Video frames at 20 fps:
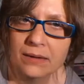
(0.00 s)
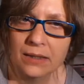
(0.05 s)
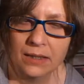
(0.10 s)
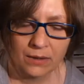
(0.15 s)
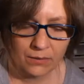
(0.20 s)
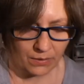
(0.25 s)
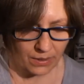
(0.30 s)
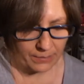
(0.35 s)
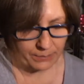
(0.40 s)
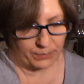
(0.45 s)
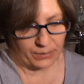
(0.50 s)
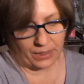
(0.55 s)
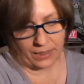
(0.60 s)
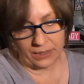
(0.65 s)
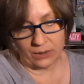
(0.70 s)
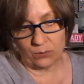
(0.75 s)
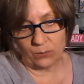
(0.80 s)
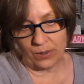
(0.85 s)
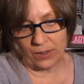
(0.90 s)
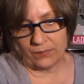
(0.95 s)
you know, I, but I
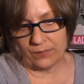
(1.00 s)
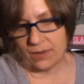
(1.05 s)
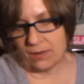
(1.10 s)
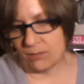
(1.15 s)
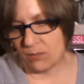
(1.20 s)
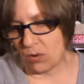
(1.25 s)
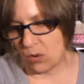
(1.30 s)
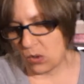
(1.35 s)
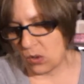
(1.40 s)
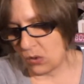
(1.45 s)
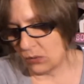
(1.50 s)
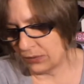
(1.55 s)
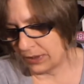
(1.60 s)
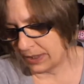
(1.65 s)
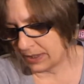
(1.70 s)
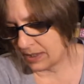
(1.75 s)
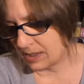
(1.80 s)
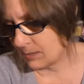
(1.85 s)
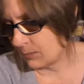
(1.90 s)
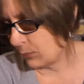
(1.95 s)
could wear them all
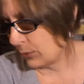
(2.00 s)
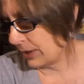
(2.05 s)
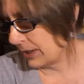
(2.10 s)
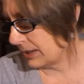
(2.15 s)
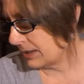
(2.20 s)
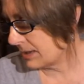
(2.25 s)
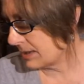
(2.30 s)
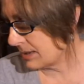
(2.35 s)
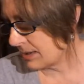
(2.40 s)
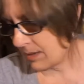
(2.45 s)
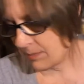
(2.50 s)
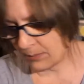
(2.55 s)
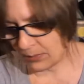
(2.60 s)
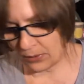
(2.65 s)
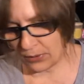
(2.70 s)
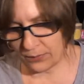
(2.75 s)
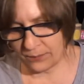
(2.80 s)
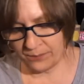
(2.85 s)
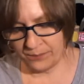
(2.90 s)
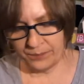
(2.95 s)
next spring and
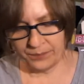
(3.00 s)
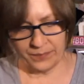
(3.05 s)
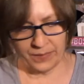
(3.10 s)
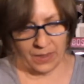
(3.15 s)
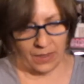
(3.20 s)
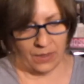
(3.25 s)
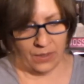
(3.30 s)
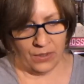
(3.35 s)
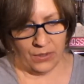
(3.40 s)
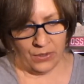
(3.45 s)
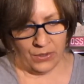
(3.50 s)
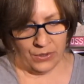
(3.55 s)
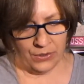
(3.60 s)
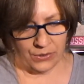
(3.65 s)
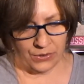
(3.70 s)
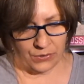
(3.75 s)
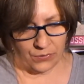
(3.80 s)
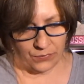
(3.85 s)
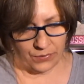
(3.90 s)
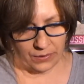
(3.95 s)
summer.
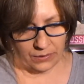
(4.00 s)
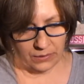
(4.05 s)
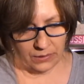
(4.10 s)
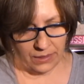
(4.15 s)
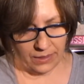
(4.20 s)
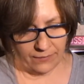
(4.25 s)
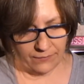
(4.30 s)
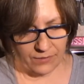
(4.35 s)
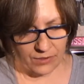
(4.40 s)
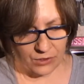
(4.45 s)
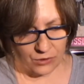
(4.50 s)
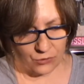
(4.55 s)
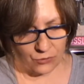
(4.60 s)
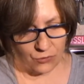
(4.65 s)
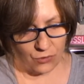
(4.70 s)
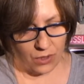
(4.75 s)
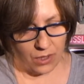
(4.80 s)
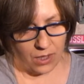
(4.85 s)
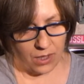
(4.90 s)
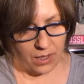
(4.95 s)
So the Life
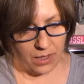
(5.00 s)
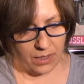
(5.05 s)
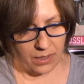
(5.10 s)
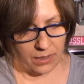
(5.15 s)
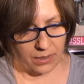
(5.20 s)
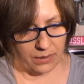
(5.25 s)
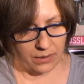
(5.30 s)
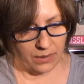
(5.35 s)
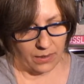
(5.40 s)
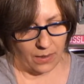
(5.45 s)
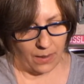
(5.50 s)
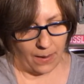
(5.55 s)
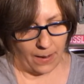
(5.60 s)
Stride